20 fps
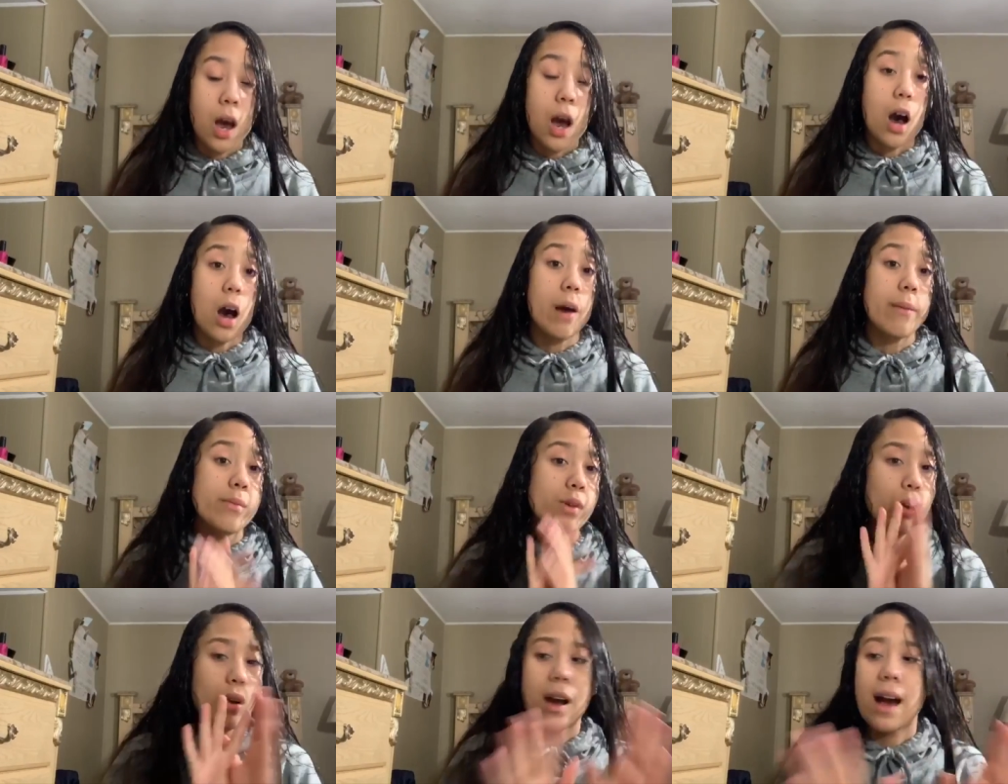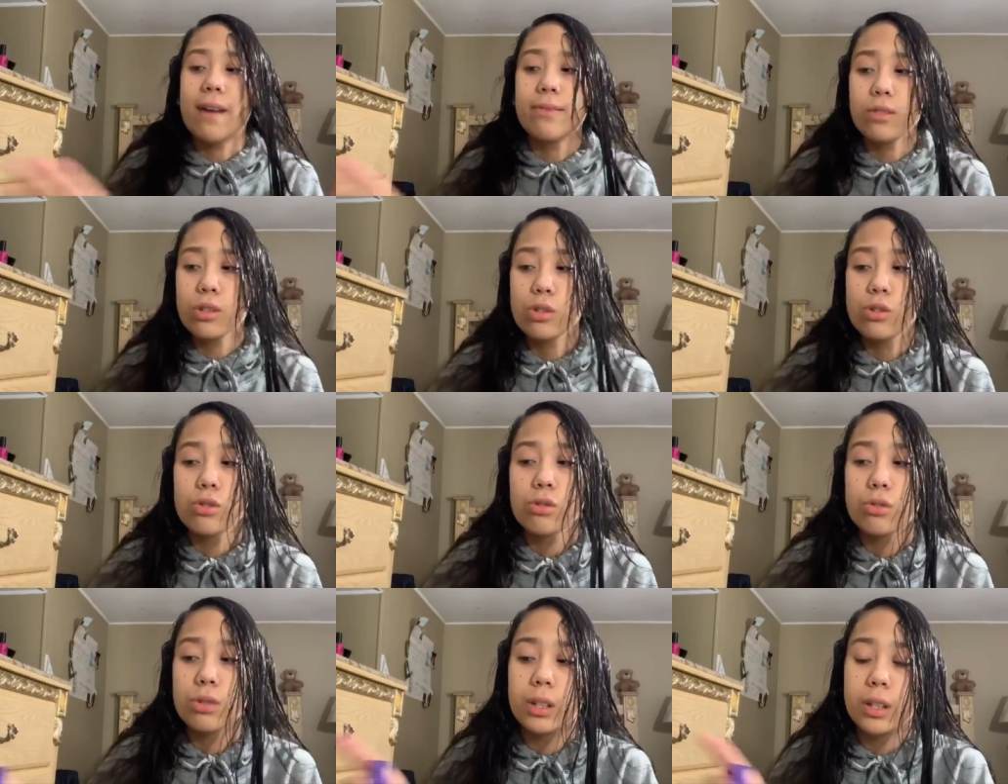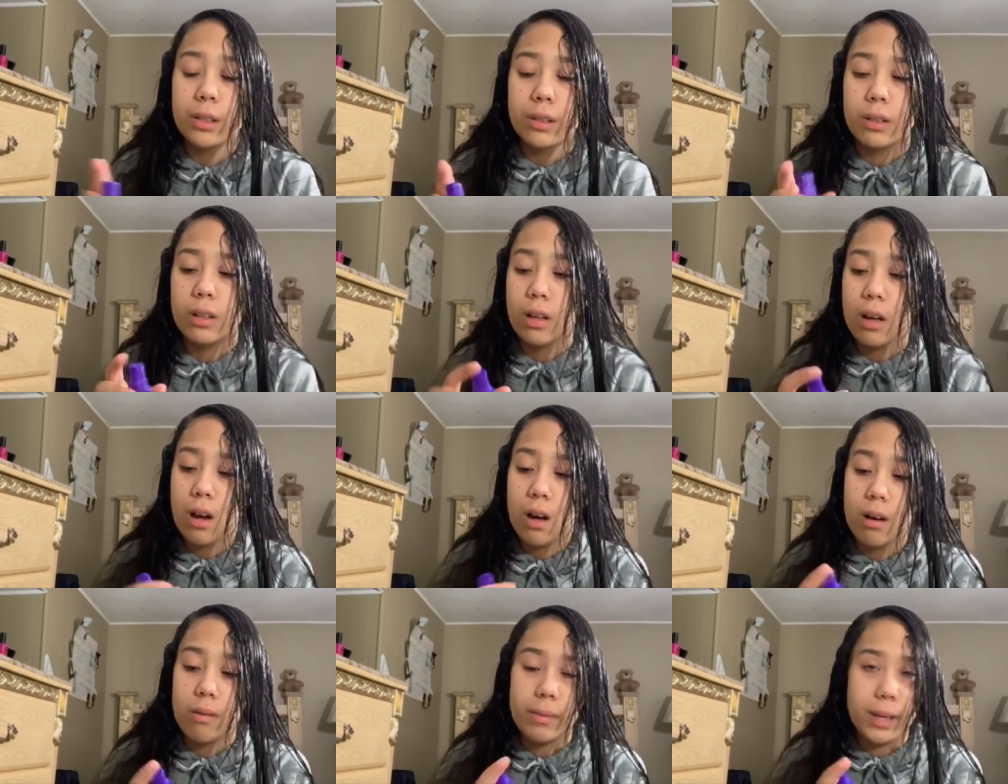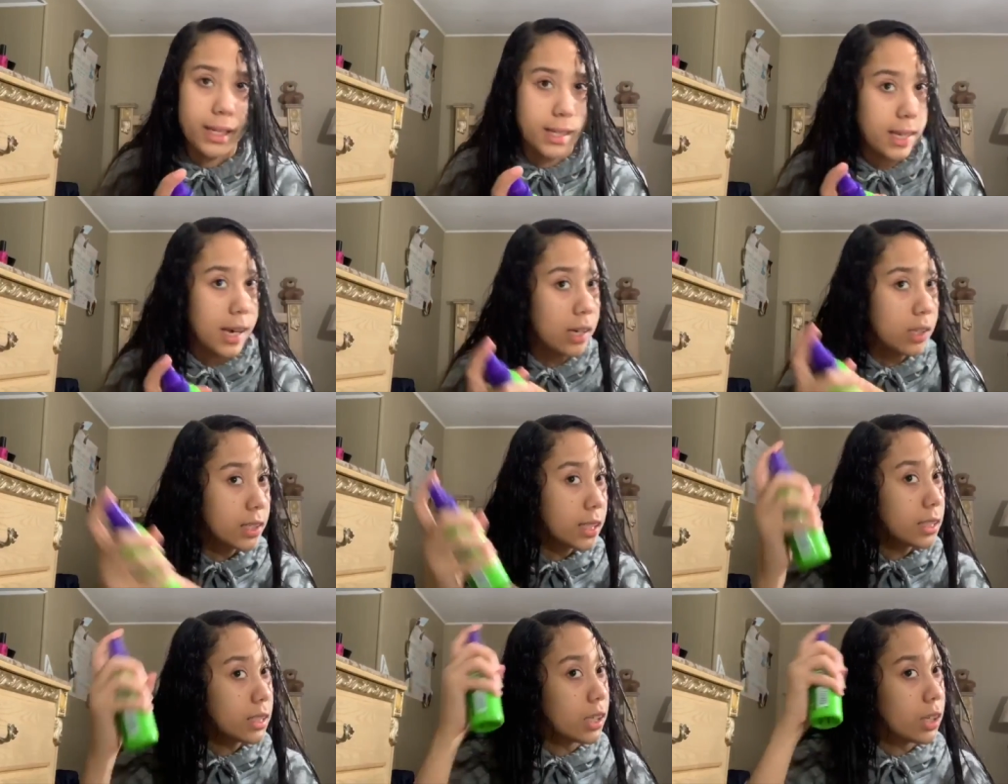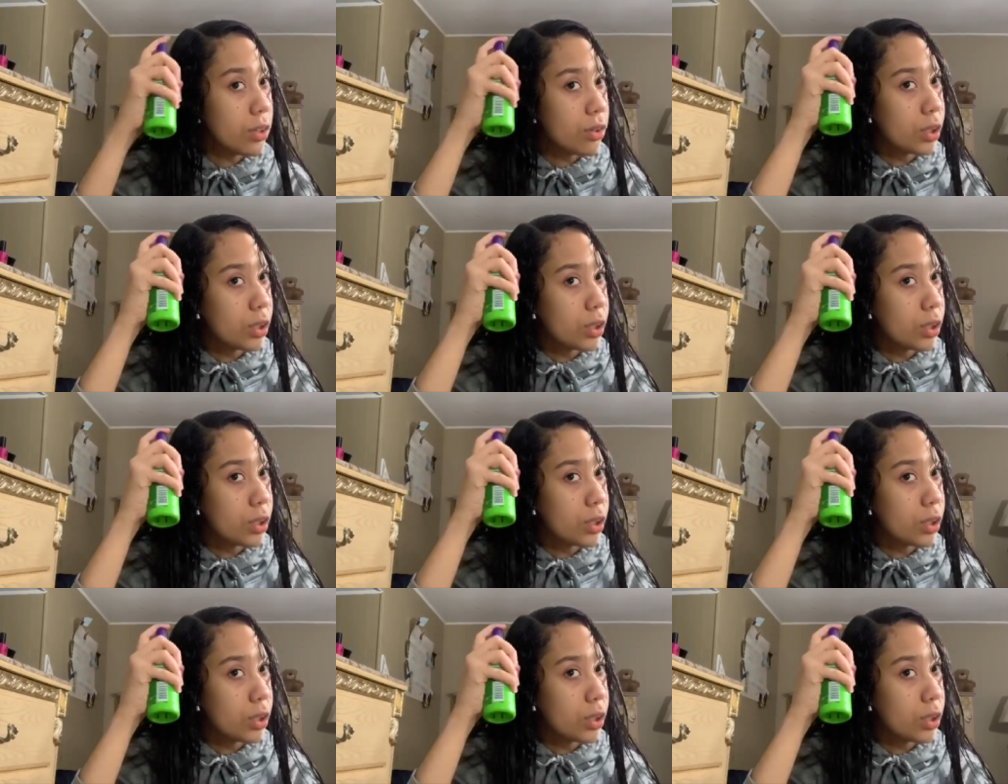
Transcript: You don't have to do it exactly like that.